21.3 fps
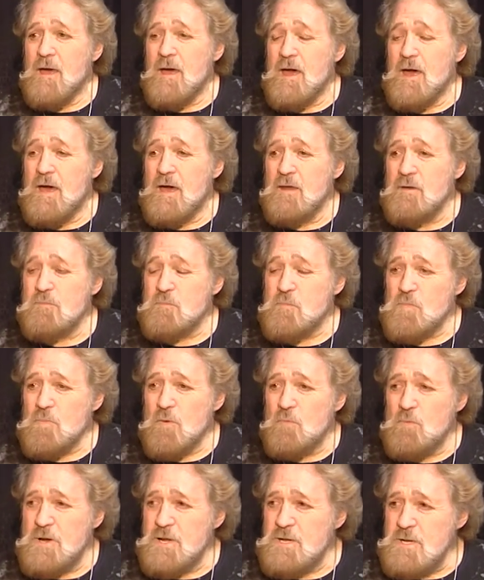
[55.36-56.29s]
And
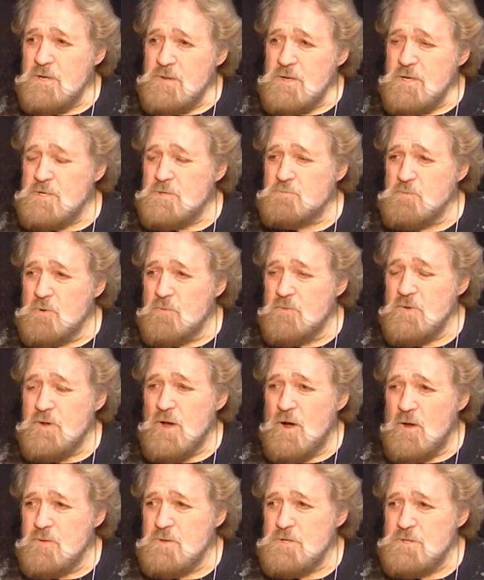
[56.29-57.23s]
we did this movie
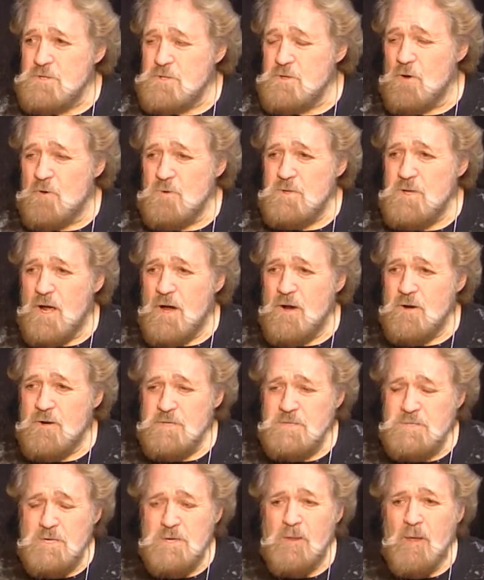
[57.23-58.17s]
called The Snow
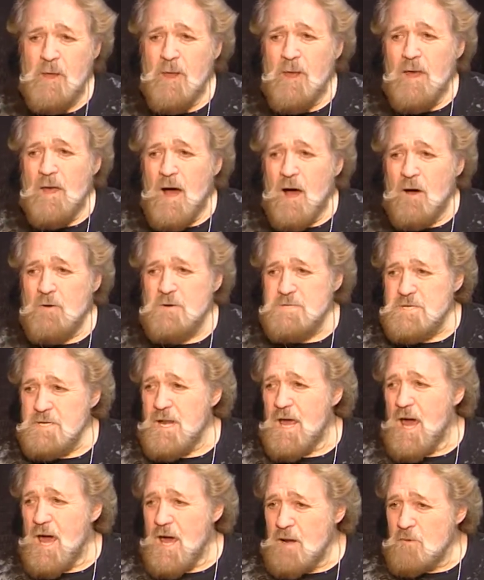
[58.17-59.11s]
Tigers, and I was
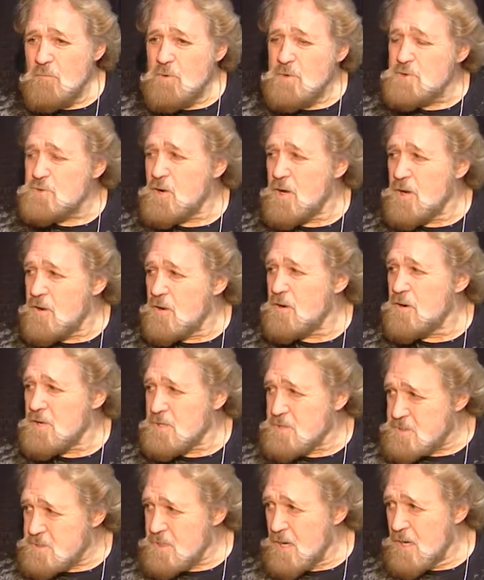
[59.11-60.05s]
an animal trainer and
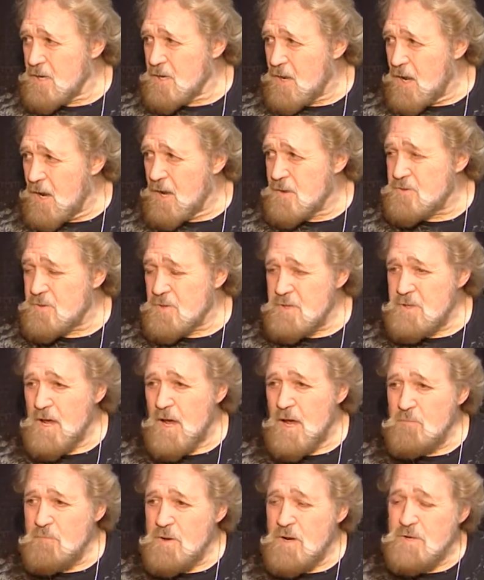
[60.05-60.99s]
a stunt guy at the
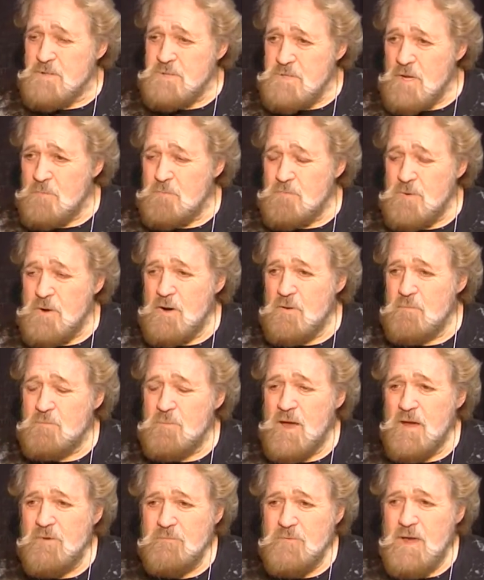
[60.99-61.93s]
time, and I was up there in
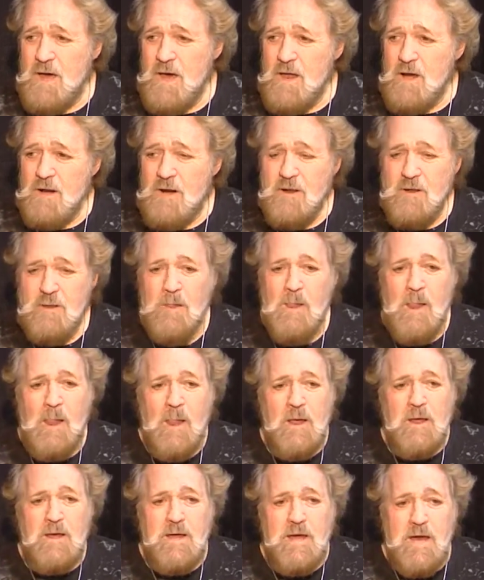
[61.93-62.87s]
Banff, Canada,
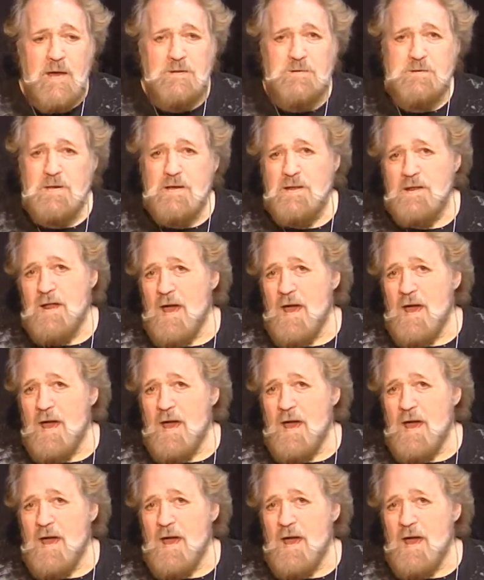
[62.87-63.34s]
catching an